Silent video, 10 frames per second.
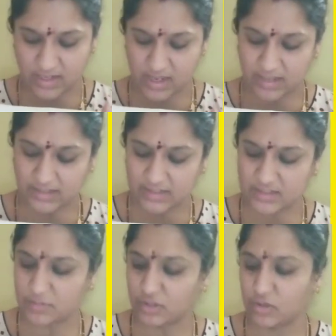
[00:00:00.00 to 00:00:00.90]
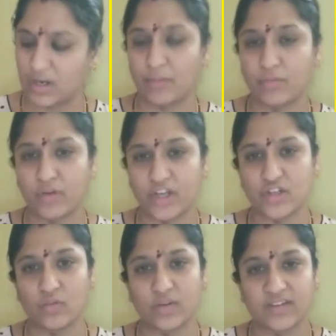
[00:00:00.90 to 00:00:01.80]
and customer
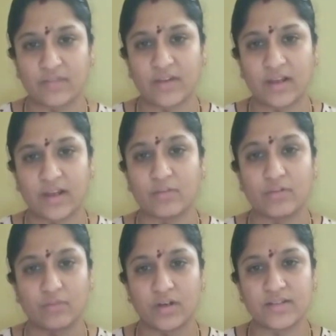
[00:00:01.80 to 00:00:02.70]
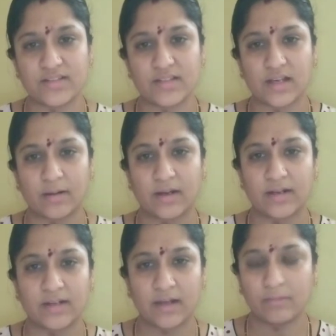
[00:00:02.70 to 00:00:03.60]
collaboration was
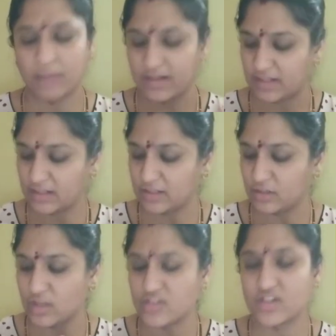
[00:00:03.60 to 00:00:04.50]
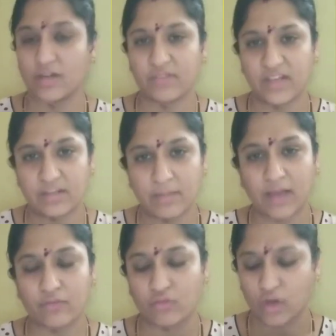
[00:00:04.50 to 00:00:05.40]
done by taking a constant
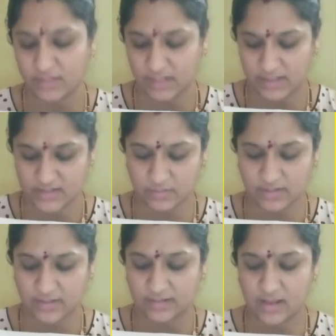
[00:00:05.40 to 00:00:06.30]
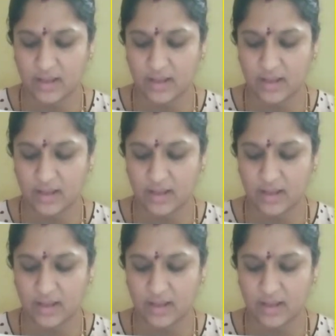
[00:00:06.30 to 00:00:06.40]
feedback from the customers,